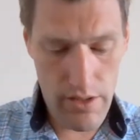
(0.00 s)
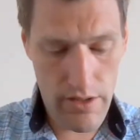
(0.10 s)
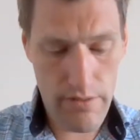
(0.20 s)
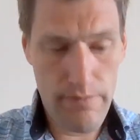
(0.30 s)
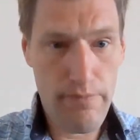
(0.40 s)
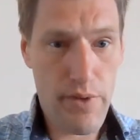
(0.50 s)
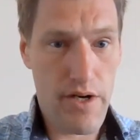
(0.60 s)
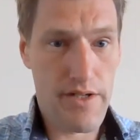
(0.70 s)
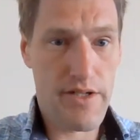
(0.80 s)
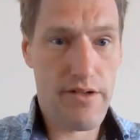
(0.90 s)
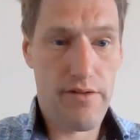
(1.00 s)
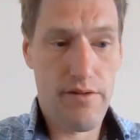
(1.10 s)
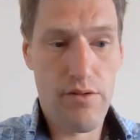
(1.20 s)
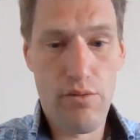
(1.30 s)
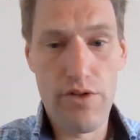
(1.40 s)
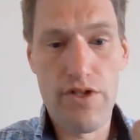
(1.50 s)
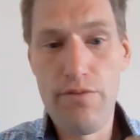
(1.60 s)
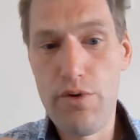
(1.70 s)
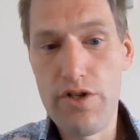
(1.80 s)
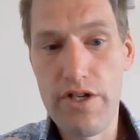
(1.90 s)
But once
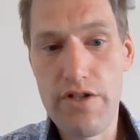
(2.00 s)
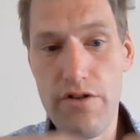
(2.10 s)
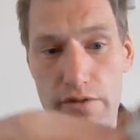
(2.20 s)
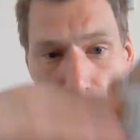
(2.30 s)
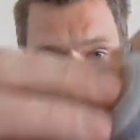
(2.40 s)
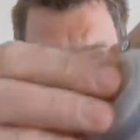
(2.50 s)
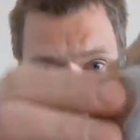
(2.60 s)
you pushed it on,